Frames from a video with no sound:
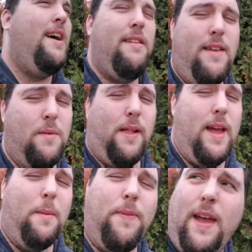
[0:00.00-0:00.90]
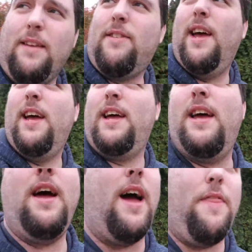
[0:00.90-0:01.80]
didn't really help things.
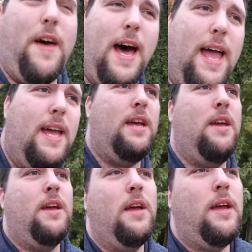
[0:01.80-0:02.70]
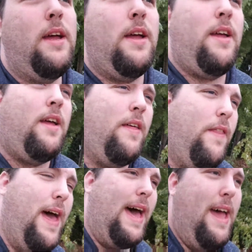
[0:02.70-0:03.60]
I thought
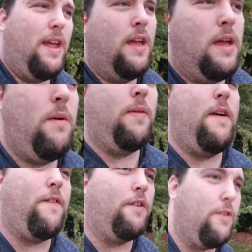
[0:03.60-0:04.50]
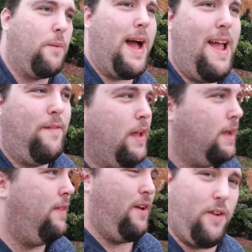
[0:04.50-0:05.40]
that when they first arrived,
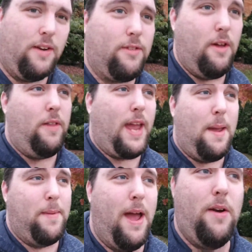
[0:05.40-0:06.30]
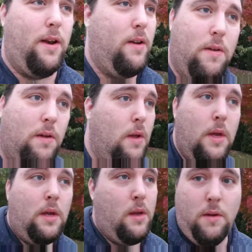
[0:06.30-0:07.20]
they were going to slow the game down, and
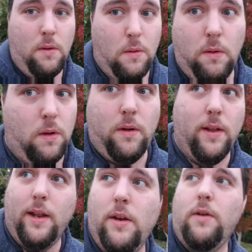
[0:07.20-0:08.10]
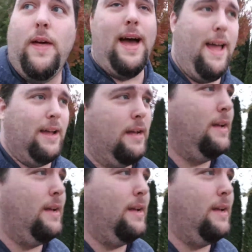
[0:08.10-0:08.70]
didn't do that.